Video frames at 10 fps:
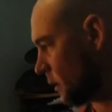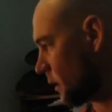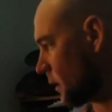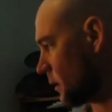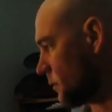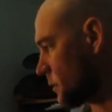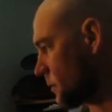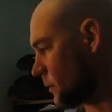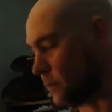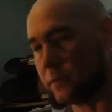I am
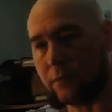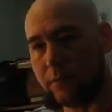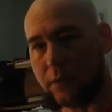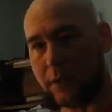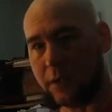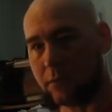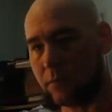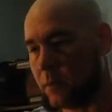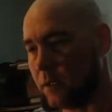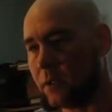supposed to plant
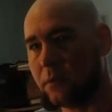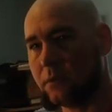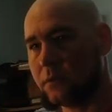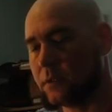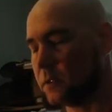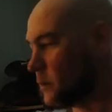marigolds.